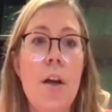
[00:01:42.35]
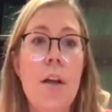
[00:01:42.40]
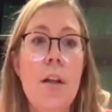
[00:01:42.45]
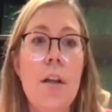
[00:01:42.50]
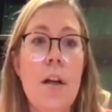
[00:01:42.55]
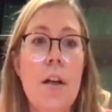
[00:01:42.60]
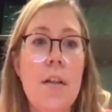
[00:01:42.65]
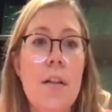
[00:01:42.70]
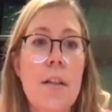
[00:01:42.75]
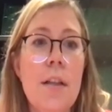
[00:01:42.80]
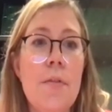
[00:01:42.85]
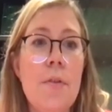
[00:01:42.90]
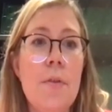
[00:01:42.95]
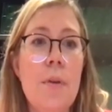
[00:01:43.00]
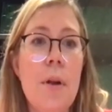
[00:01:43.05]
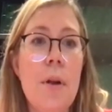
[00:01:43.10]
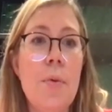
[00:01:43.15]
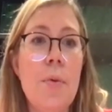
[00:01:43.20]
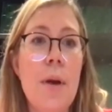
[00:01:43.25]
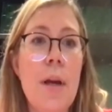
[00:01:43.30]
There are
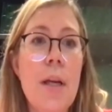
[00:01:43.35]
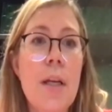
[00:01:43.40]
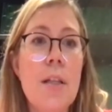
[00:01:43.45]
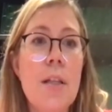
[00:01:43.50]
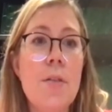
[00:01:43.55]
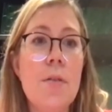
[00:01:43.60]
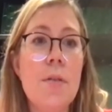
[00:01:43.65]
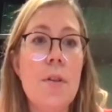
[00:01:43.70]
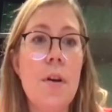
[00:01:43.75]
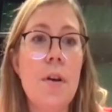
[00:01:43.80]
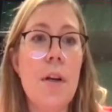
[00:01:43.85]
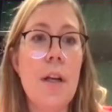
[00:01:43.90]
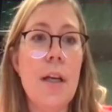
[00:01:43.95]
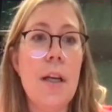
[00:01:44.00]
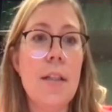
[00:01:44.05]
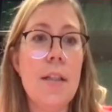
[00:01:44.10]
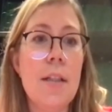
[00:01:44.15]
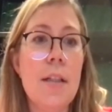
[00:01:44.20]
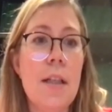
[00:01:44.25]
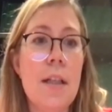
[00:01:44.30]
several ways to
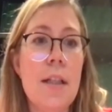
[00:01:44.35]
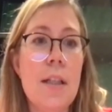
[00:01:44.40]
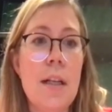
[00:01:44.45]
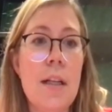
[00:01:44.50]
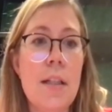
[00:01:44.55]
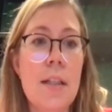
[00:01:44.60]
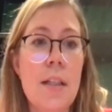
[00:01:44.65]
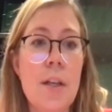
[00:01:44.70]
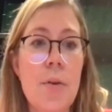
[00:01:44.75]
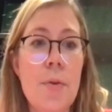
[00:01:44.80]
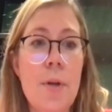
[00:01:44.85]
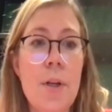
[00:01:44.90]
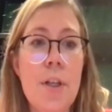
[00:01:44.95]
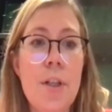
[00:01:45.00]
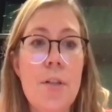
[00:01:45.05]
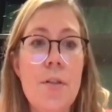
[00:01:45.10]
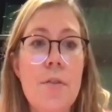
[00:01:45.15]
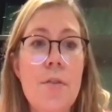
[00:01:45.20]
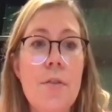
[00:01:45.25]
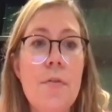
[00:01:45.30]
collect nasal
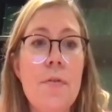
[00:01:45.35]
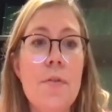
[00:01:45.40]
secretions.